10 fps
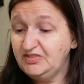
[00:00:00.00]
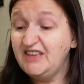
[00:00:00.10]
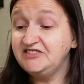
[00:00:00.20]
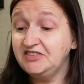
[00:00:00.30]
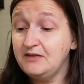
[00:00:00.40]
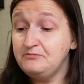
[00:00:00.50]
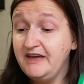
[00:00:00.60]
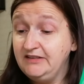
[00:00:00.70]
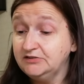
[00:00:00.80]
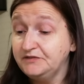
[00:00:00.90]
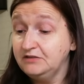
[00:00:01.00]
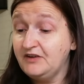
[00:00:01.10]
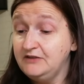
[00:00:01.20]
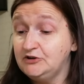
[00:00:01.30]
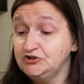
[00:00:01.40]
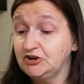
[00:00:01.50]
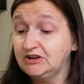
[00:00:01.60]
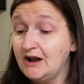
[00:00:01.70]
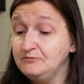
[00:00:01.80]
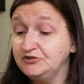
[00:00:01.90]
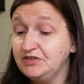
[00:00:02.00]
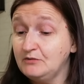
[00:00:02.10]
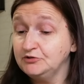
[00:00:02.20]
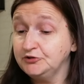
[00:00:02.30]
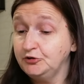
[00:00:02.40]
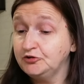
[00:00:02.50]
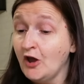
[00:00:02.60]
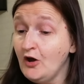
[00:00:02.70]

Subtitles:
99 pence for the 500 grams. So that was good.